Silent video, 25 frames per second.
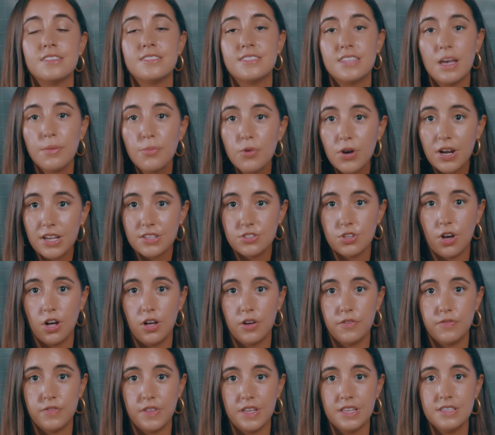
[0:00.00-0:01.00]
To summarize
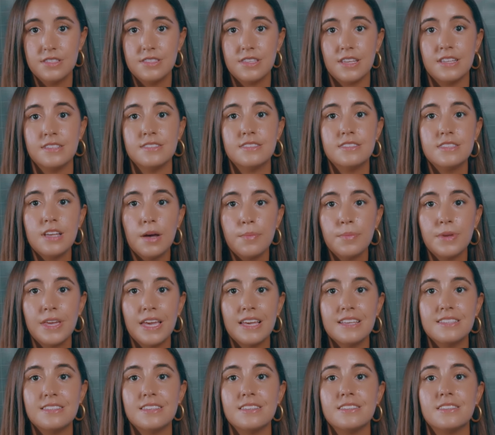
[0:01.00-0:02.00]
all of this, in some
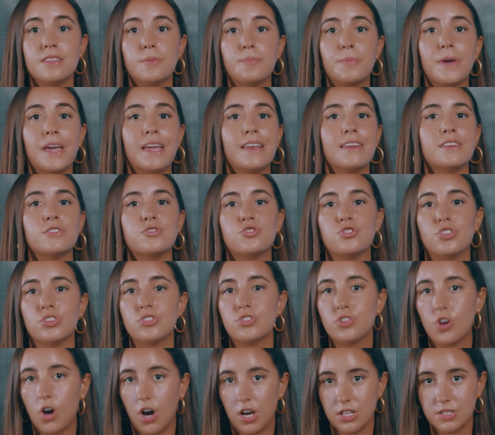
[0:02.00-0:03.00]
cases the pain is
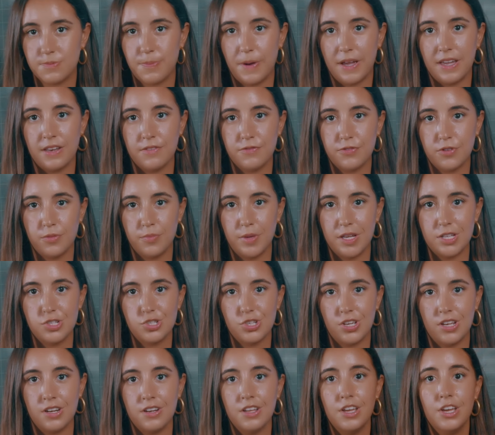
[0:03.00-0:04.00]
just caused by
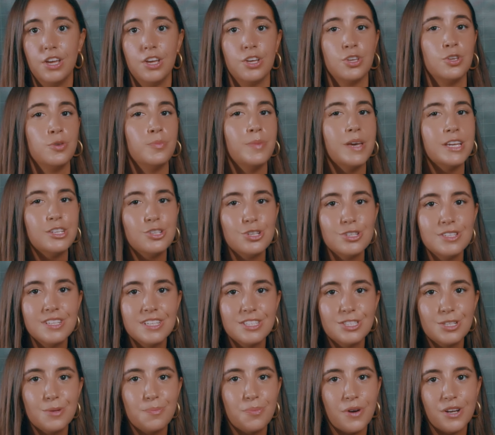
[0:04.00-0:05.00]
inflammation. You may just
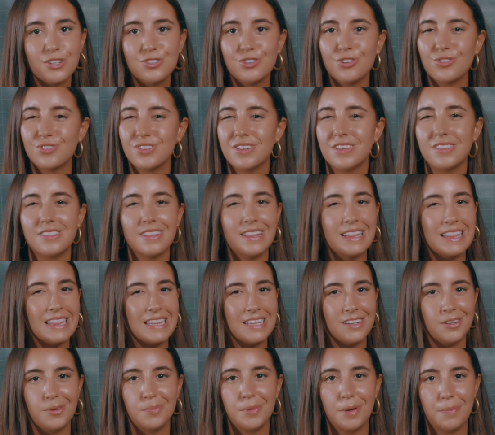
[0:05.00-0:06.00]
need to brush your teeth a
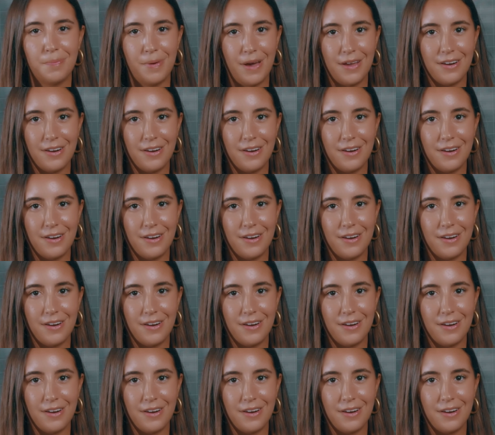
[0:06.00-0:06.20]
little bit